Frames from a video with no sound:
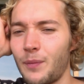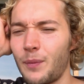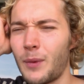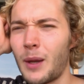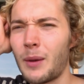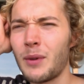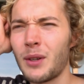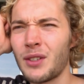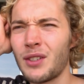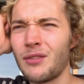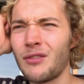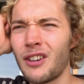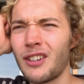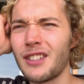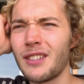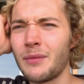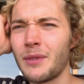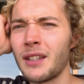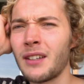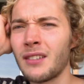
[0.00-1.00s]
Maybe I should write
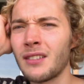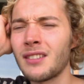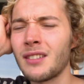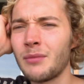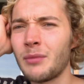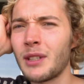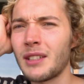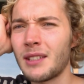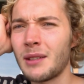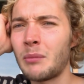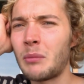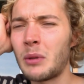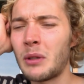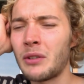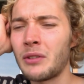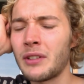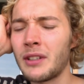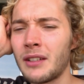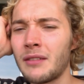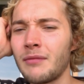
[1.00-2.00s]
something else a bit simpler
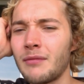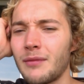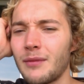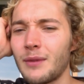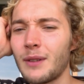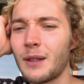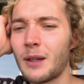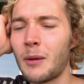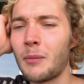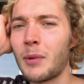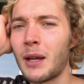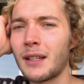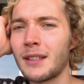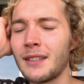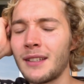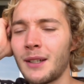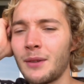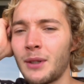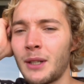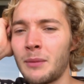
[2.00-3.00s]
and then come back to
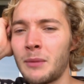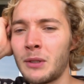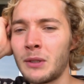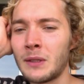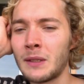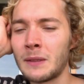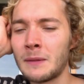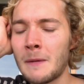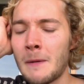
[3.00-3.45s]
that when I'm older.